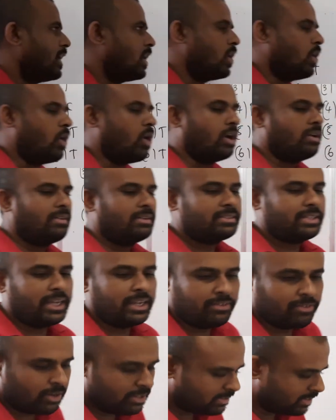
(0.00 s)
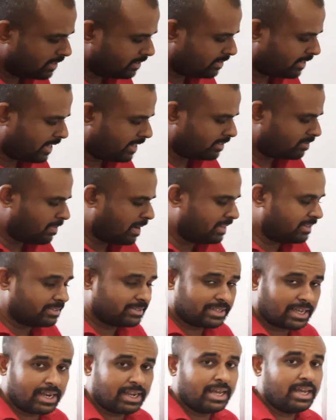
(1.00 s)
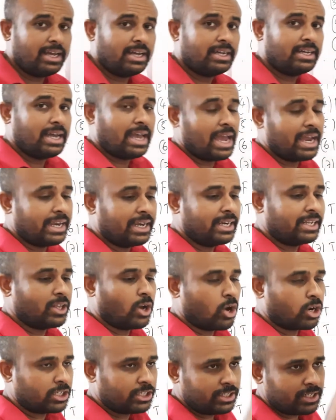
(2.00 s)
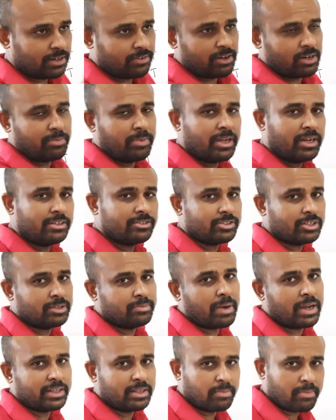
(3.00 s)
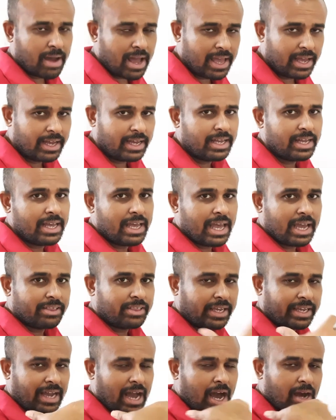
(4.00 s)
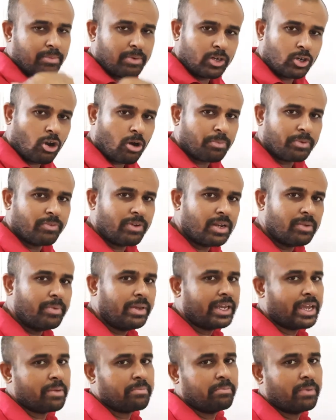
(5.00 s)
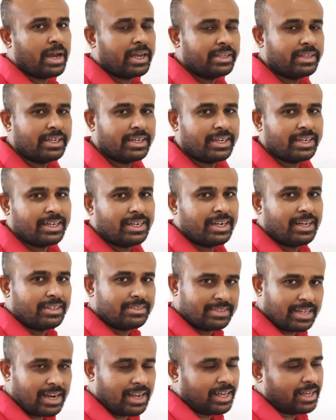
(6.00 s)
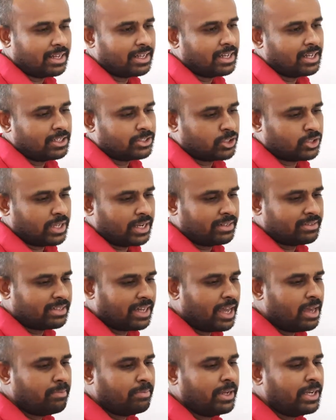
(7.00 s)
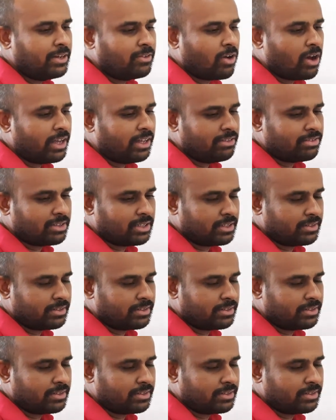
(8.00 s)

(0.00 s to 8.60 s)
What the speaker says: Always the invoice is raised by the seller and the original will be received by the buyer, and the carbon copy will be kept by the seller. So then same invoice,